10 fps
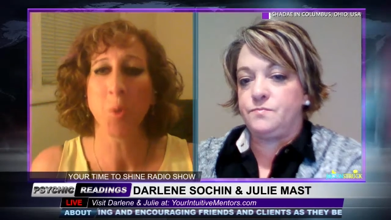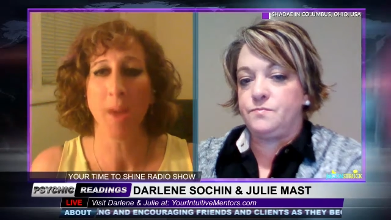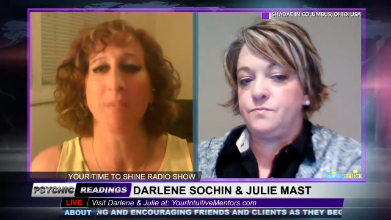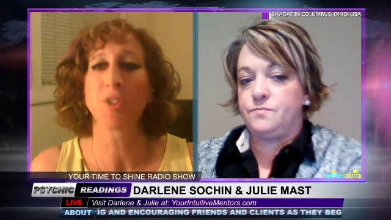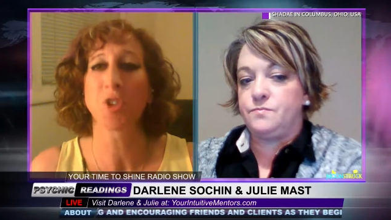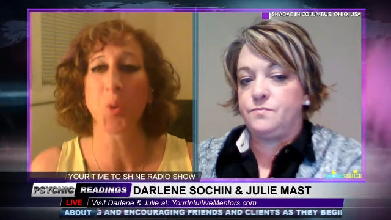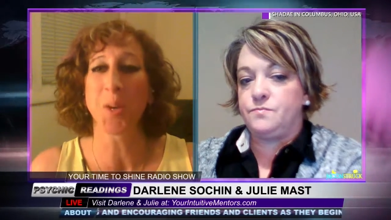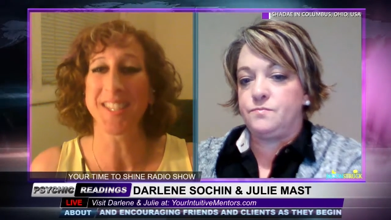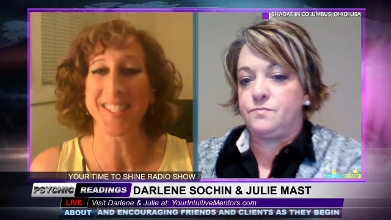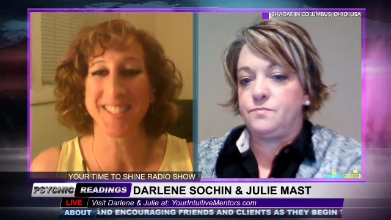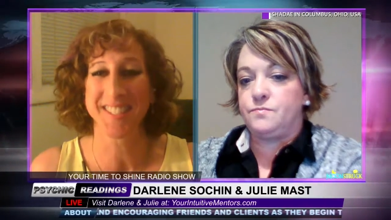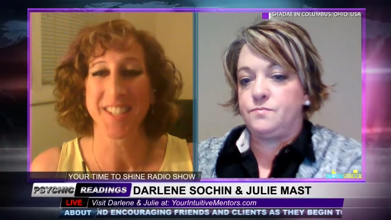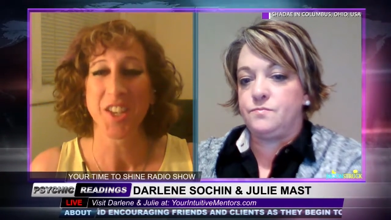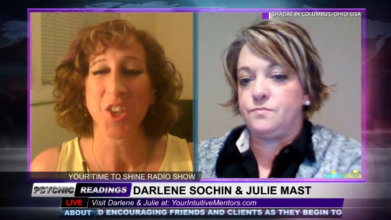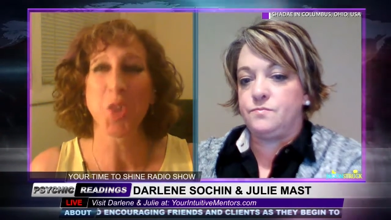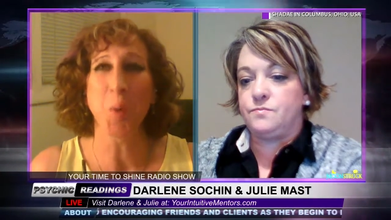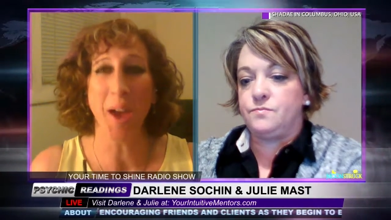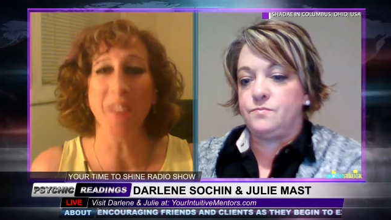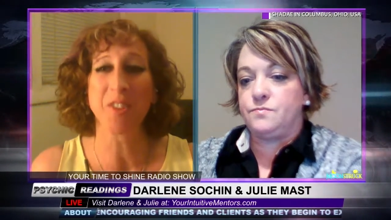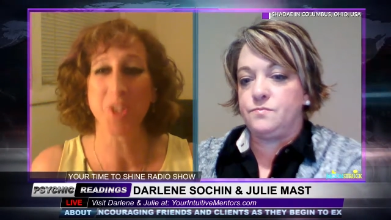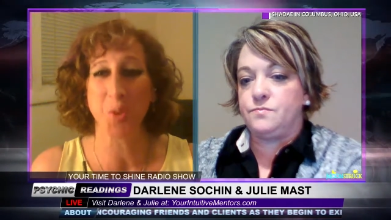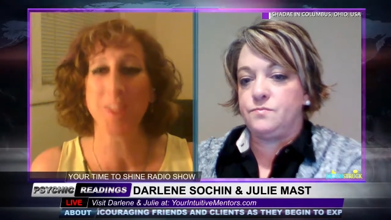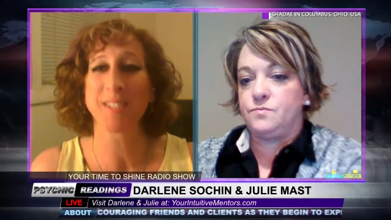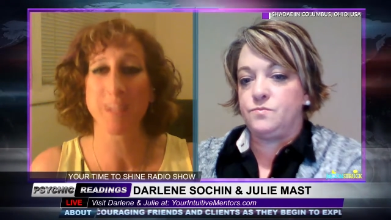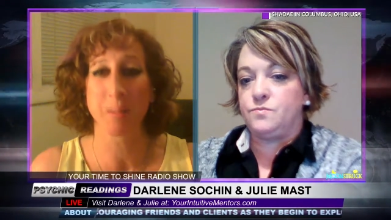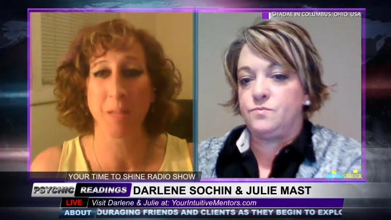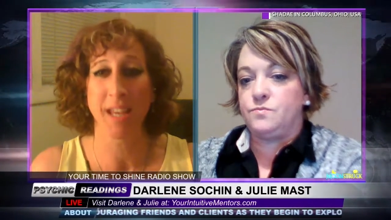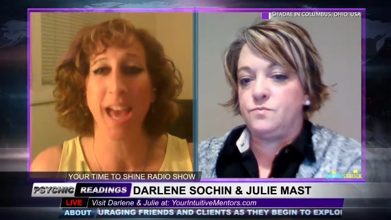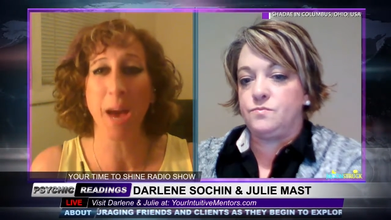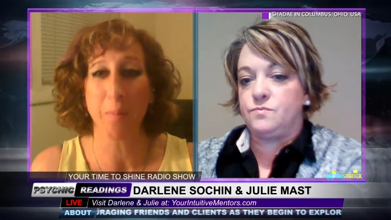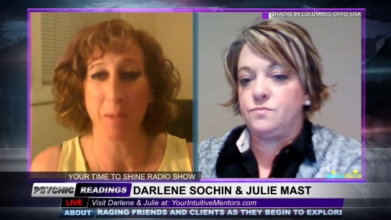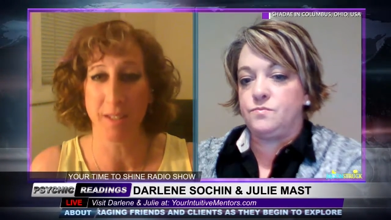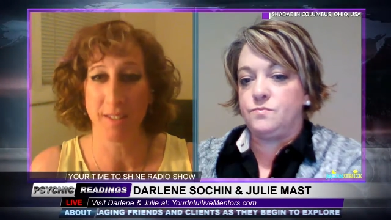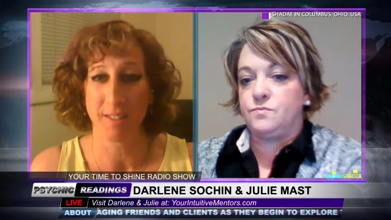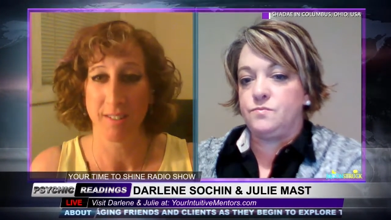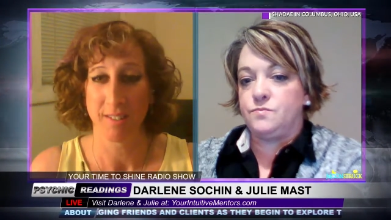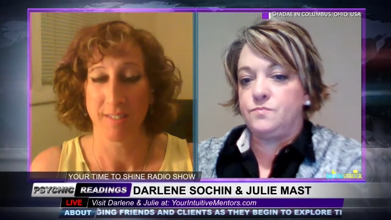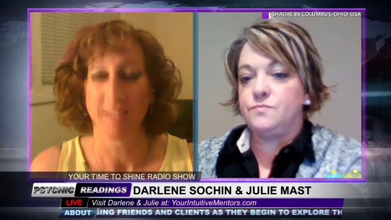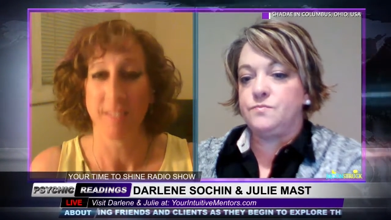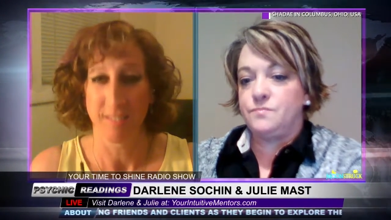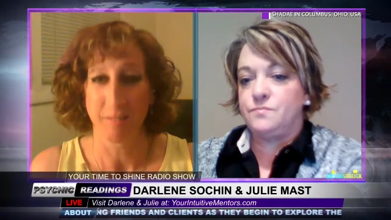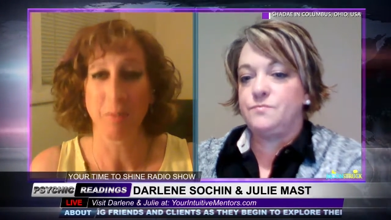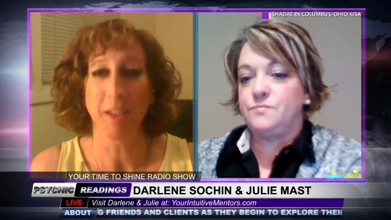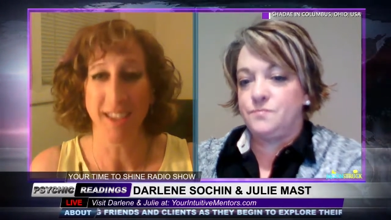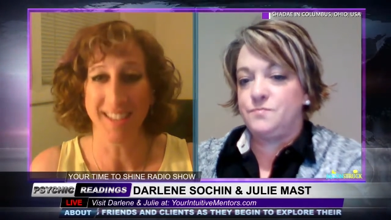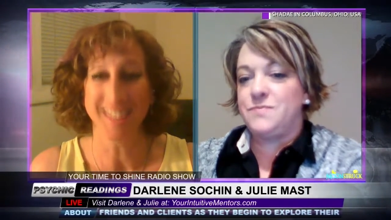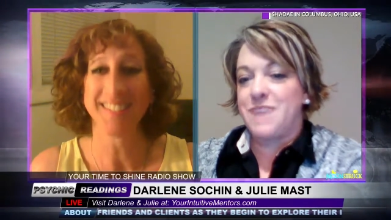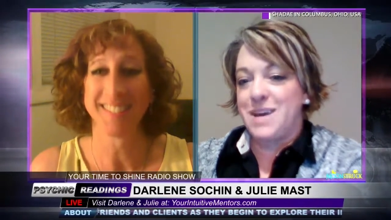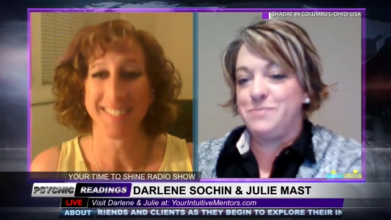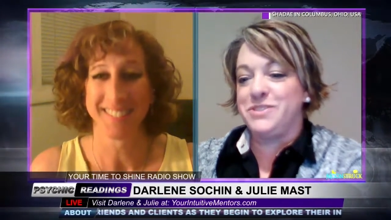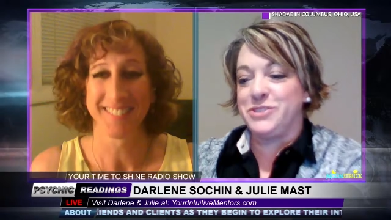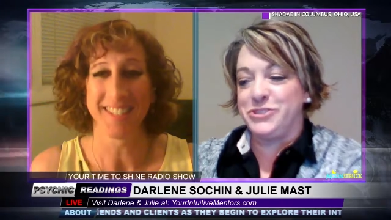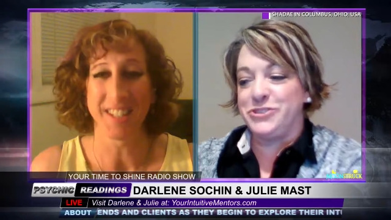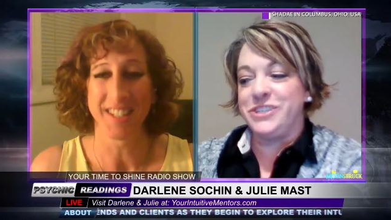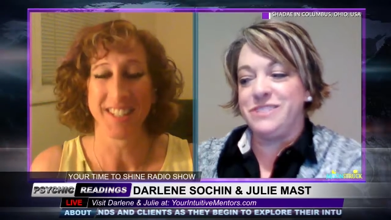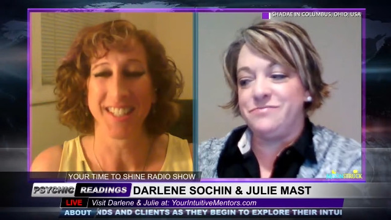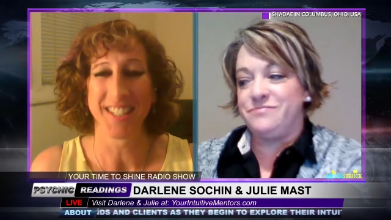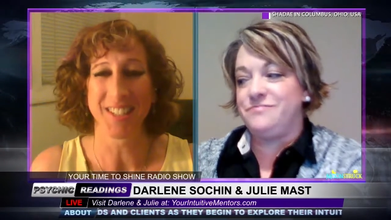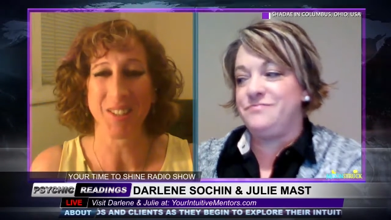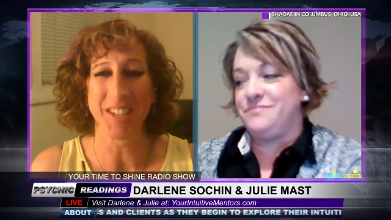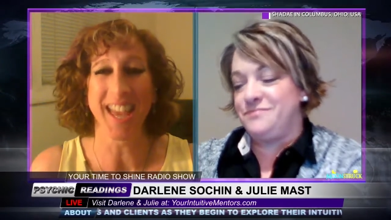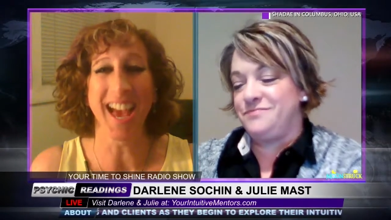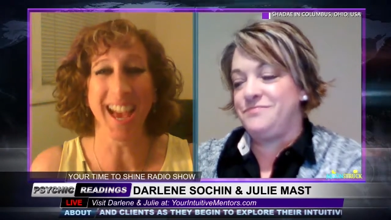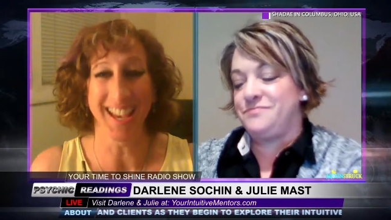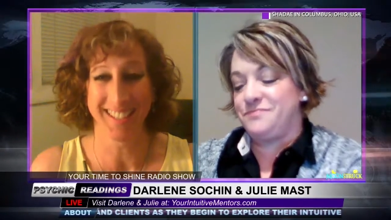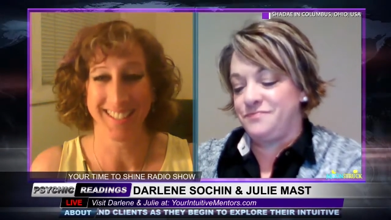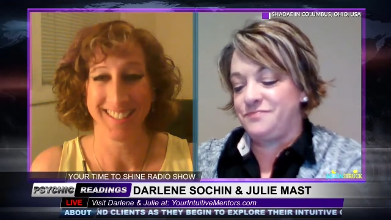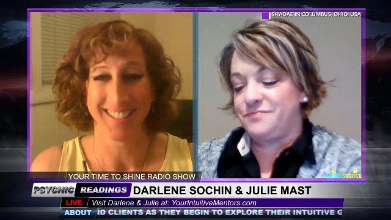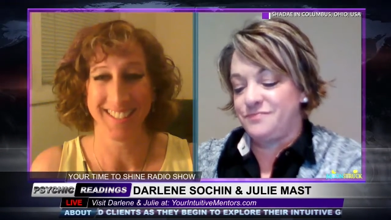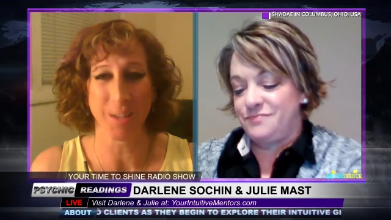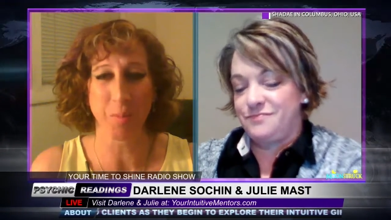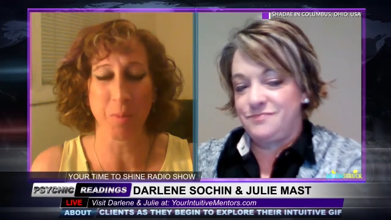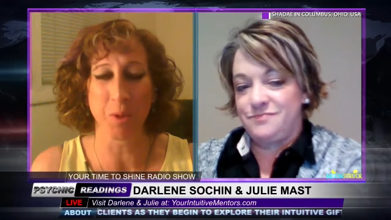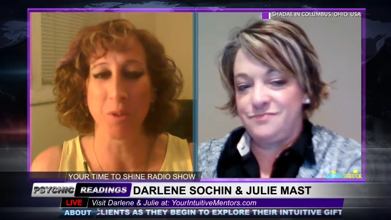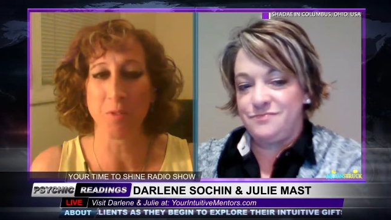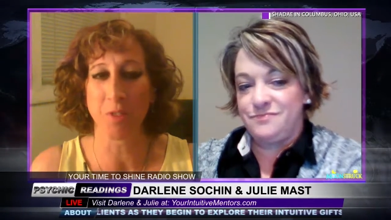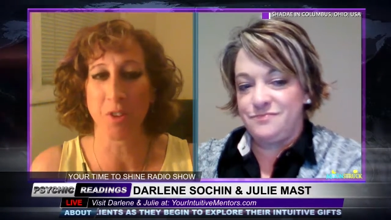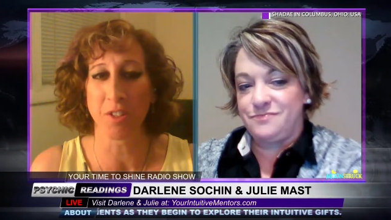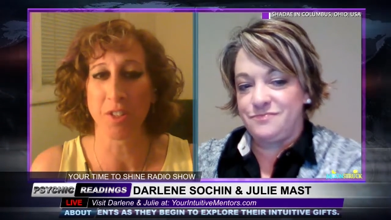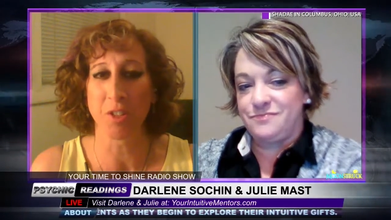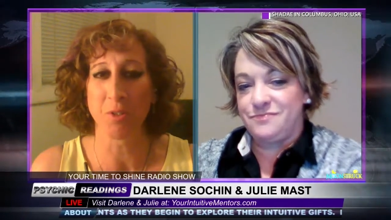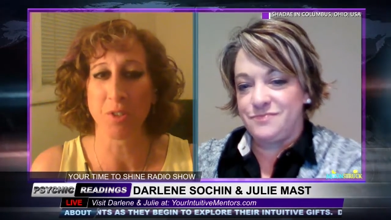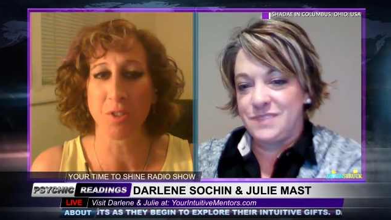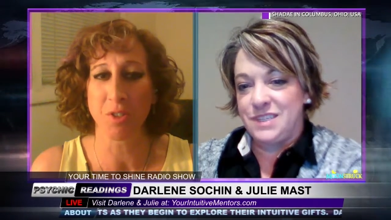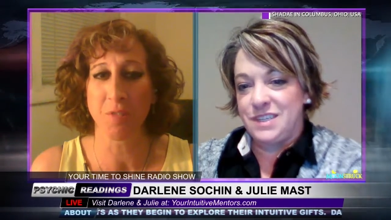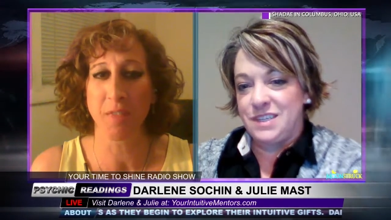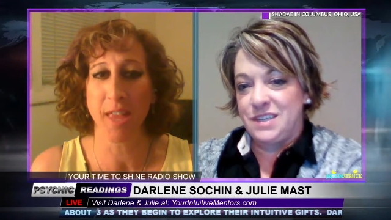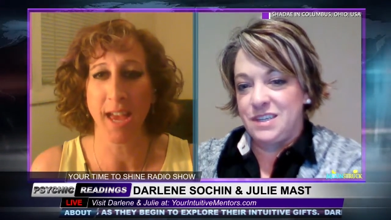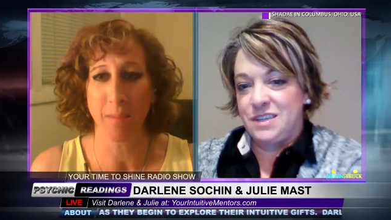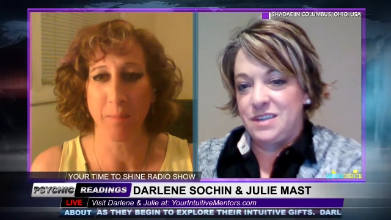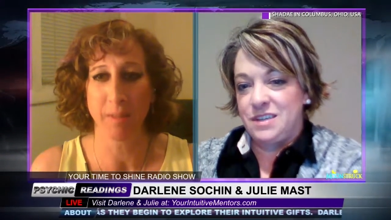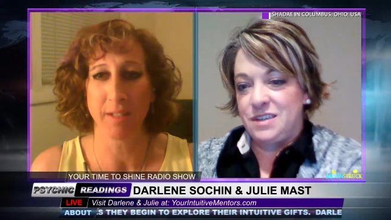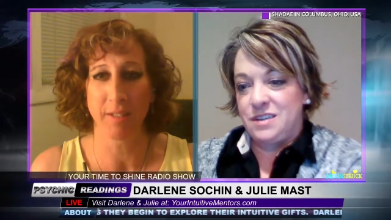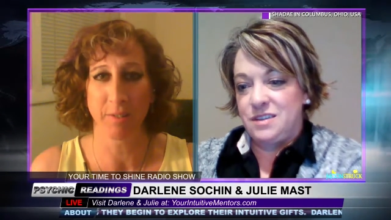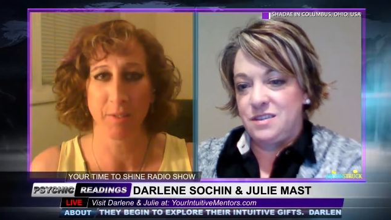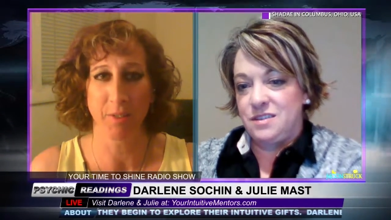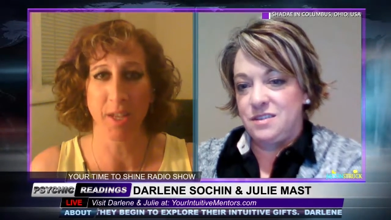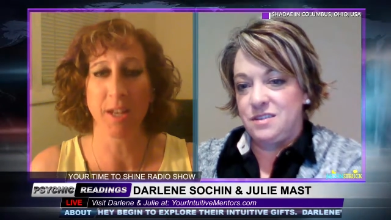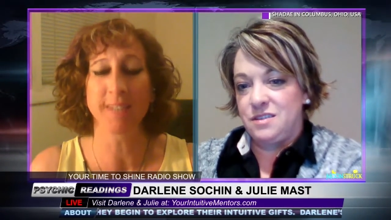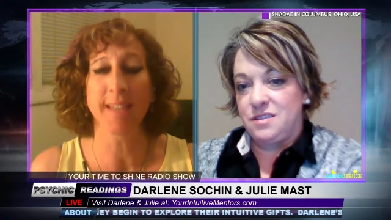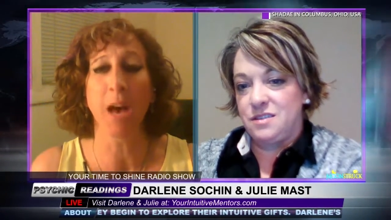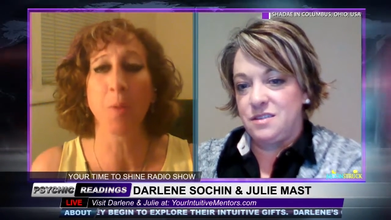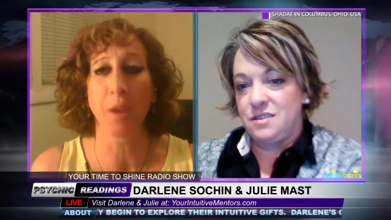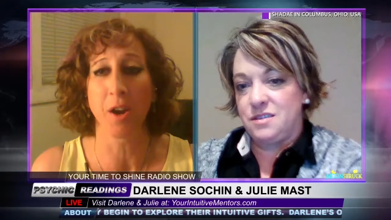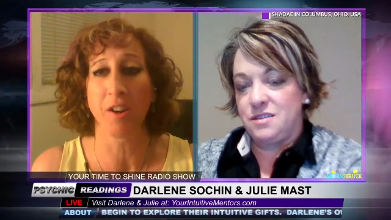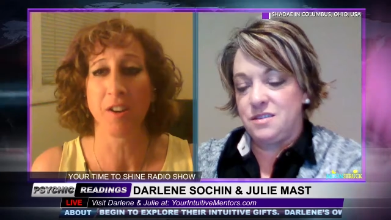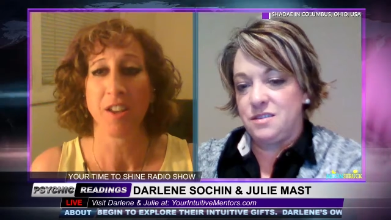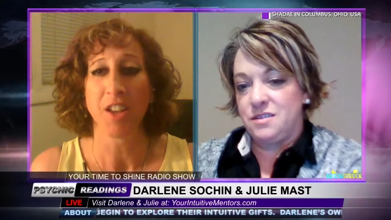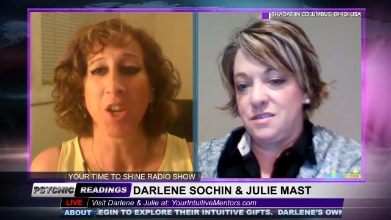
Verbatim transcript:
Speaker 1: you All have right. a choice. You have a choice to be happy okay?
Speaker 2: Absolutely.
Speaker 1: Yeah. You're beautiful right. and you deserve the happiness. And it's out there.